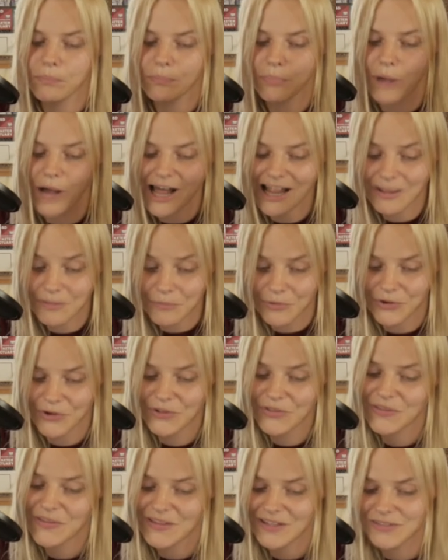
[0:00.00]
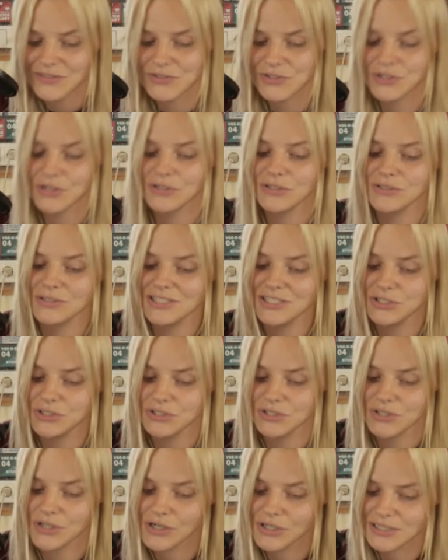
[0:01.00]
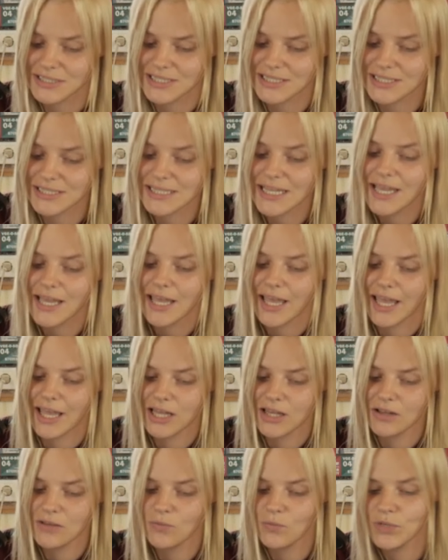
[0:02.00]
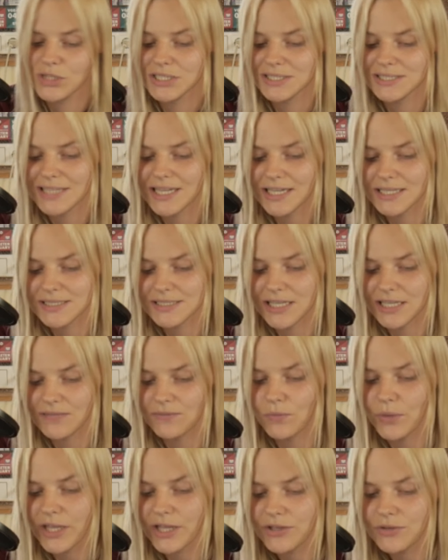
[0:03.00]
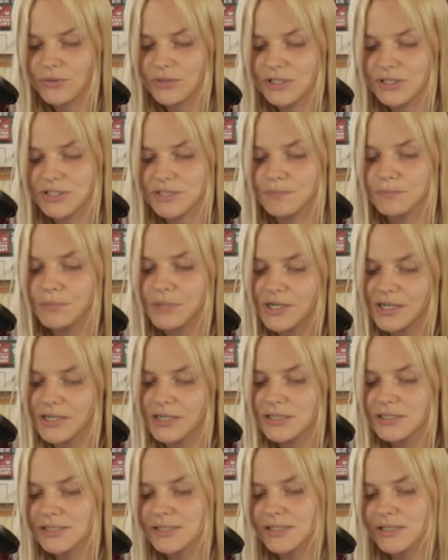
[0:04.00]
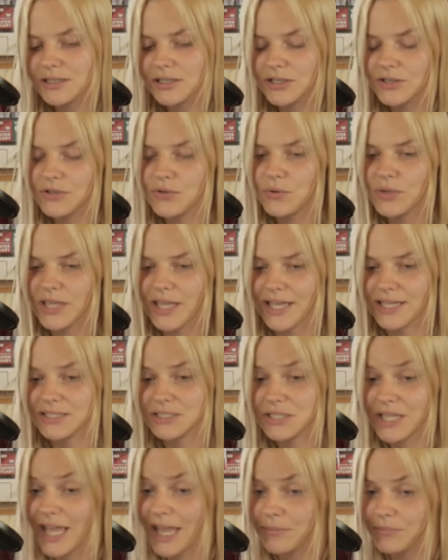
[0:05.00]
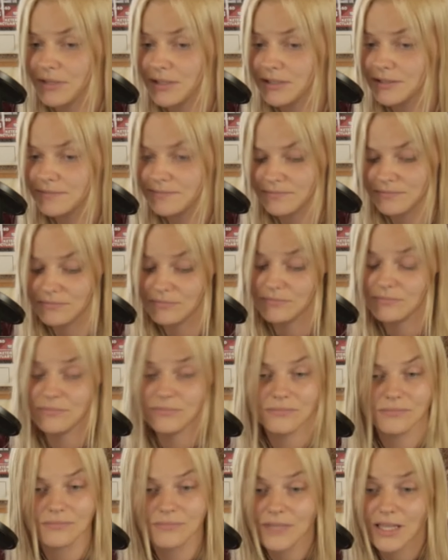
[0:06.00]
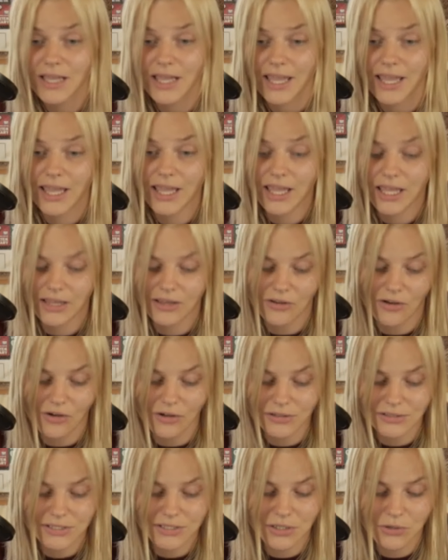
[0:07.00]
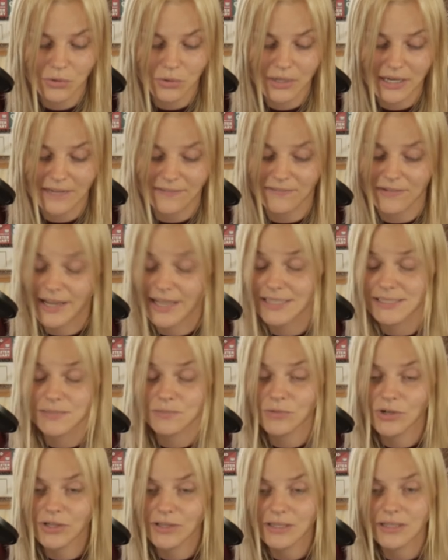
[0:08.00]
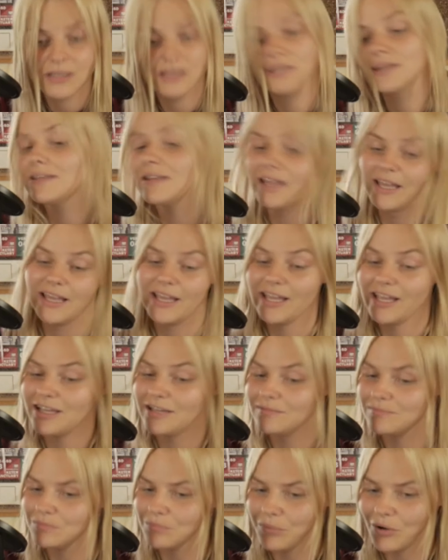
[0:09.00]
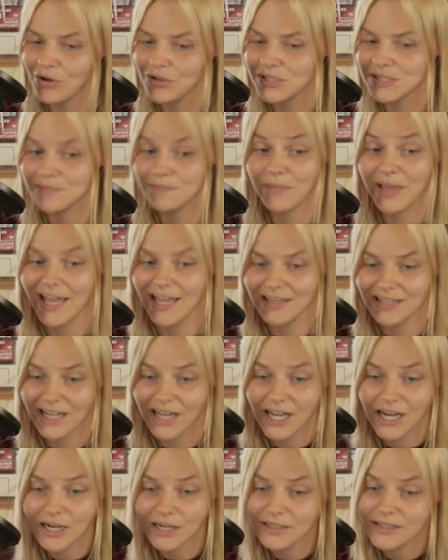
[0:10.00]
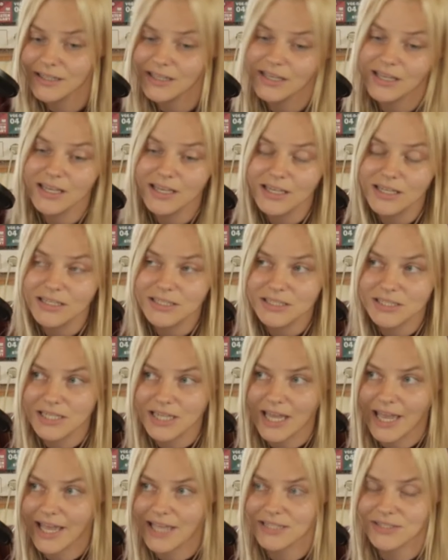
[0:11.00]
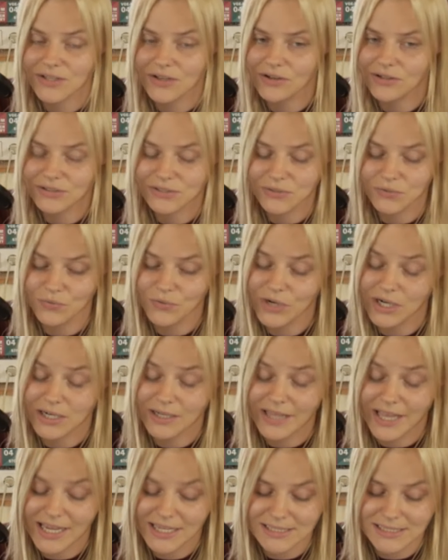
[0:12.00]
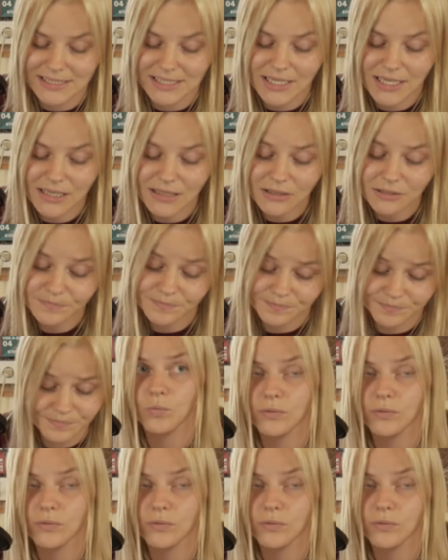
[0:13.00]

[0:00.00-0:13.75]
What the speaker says: Palmon to your Digisources, and which says that when you Digiburst, you get jamming. And also Rafflesimon, the boss main card, she has also very nice skill.